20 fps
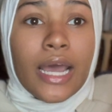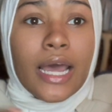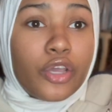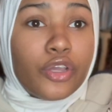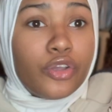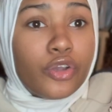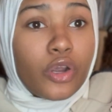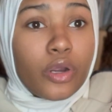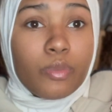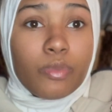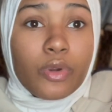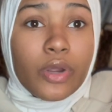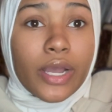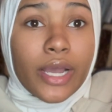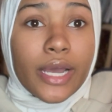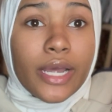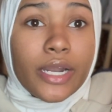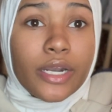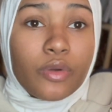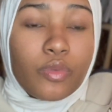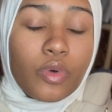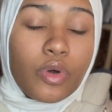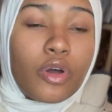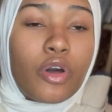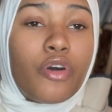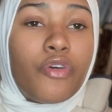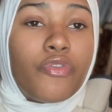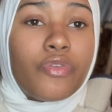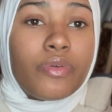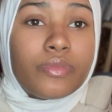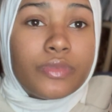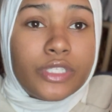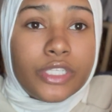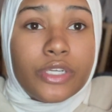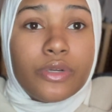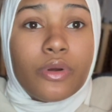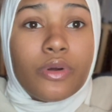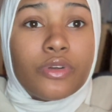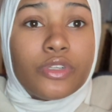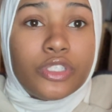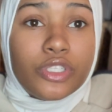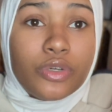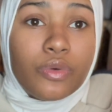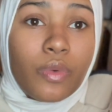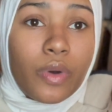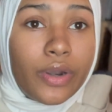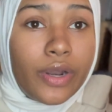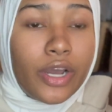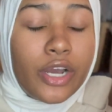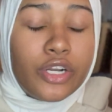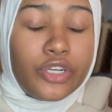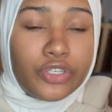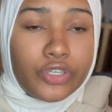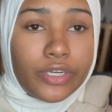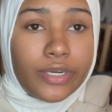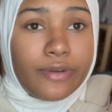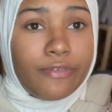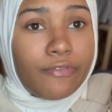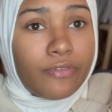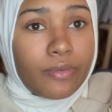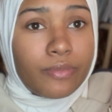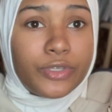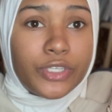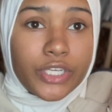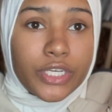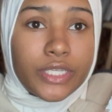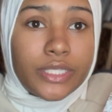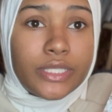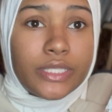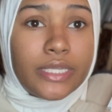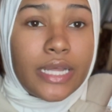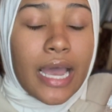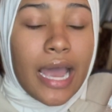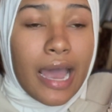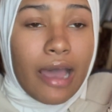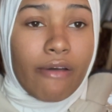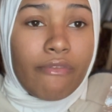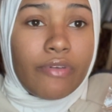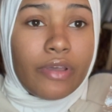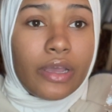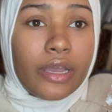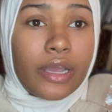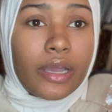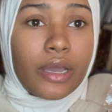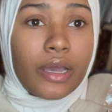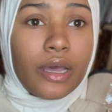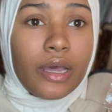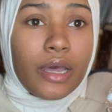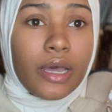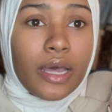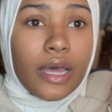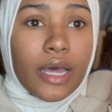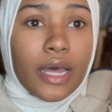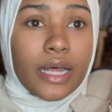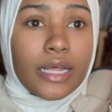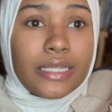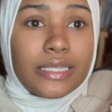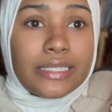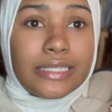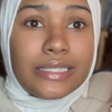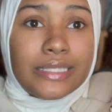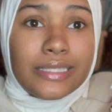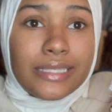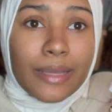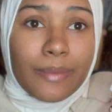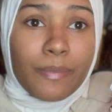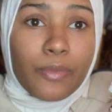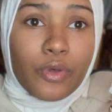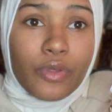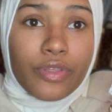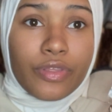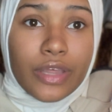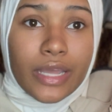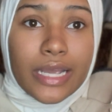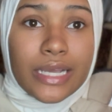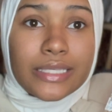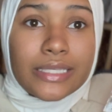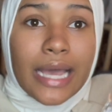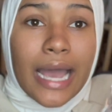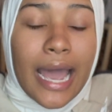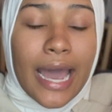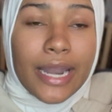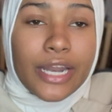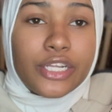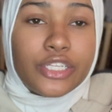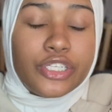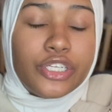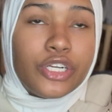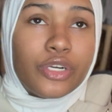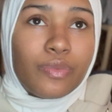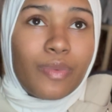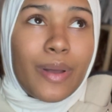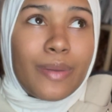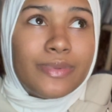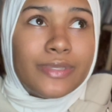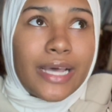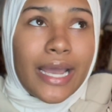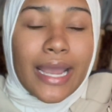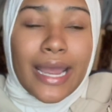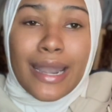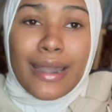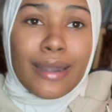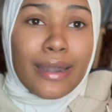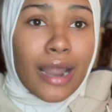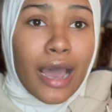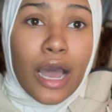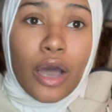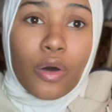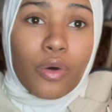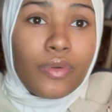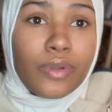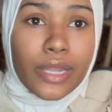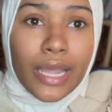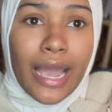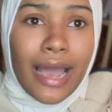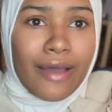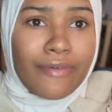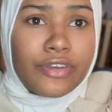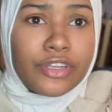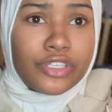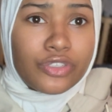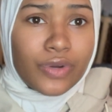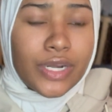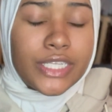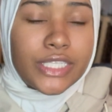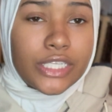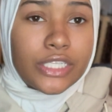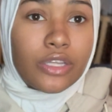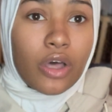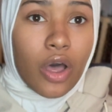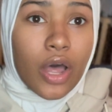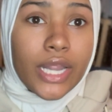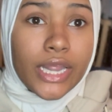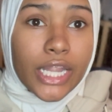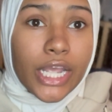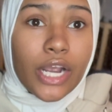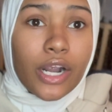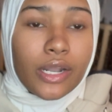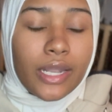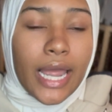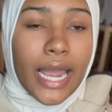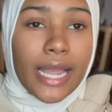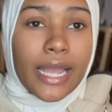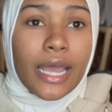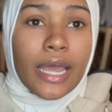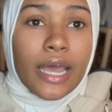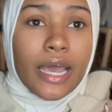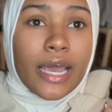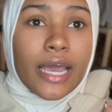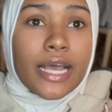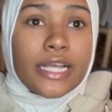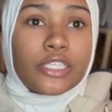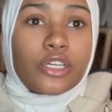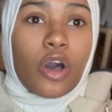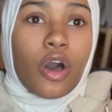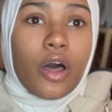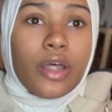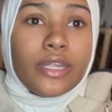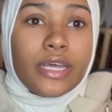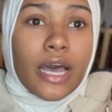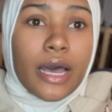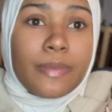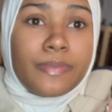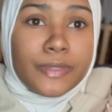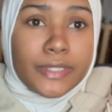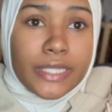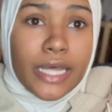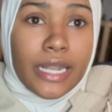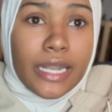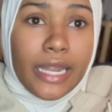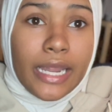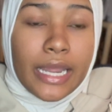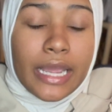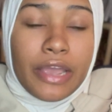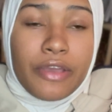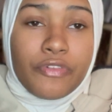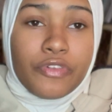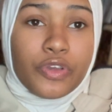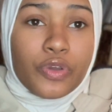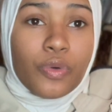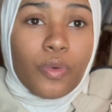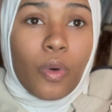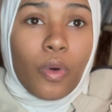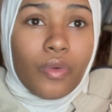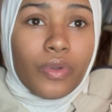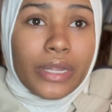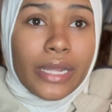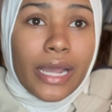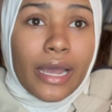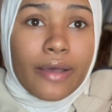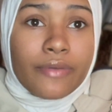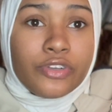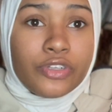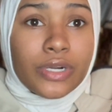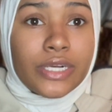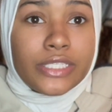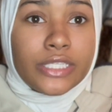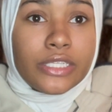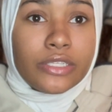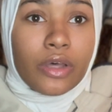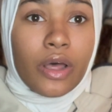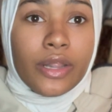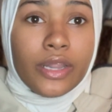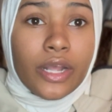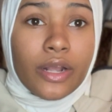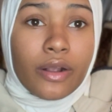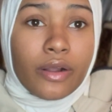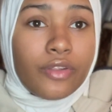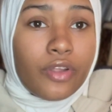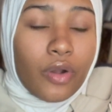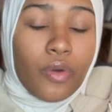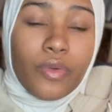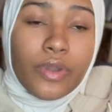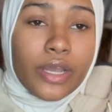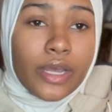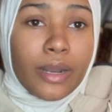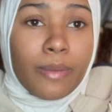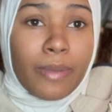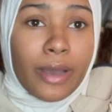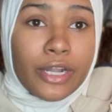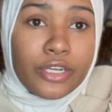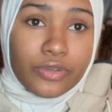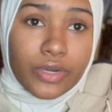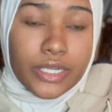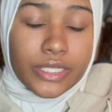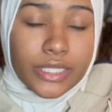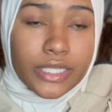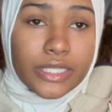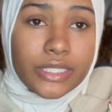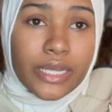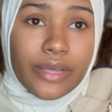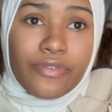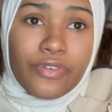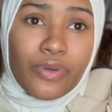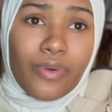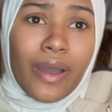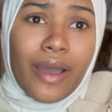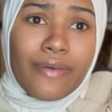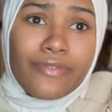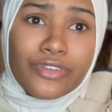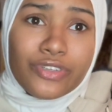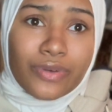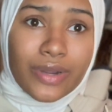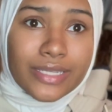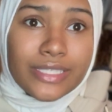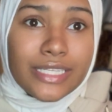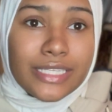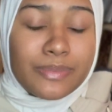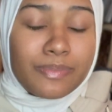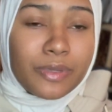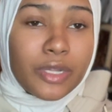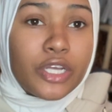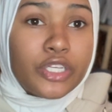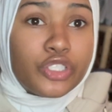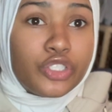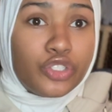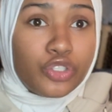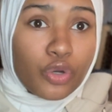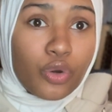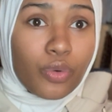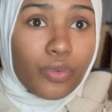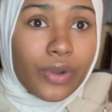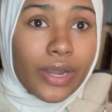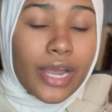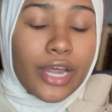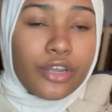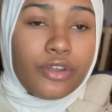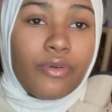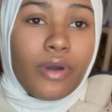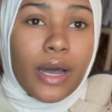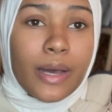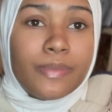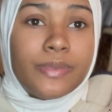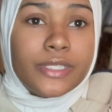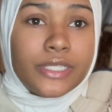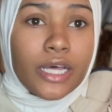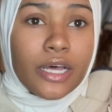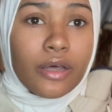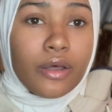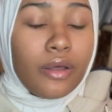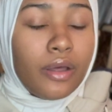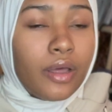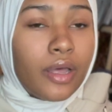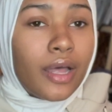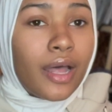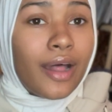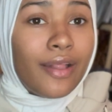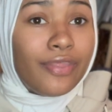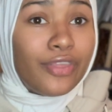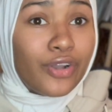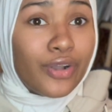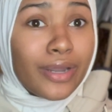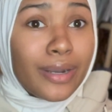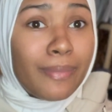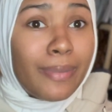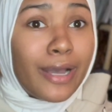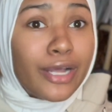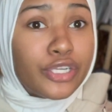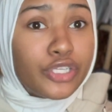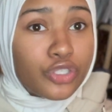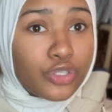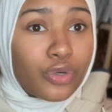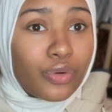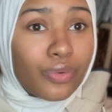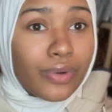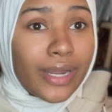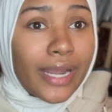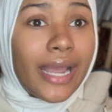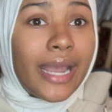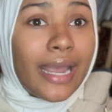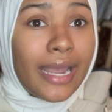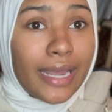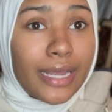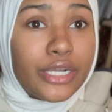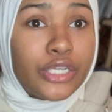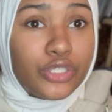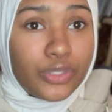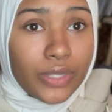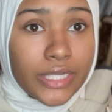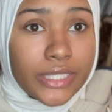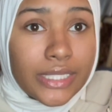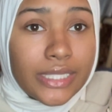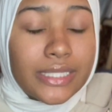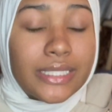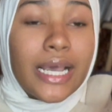Your brand will go from 0 to 100 from just having simple things added to your website, and not only having dresses on there. Like, it's called upselling. If you only have dresses on there, they're only going to buy dresses. If you have dresses plus jewelry and you upsell, they're going to buy jewelry and dresses.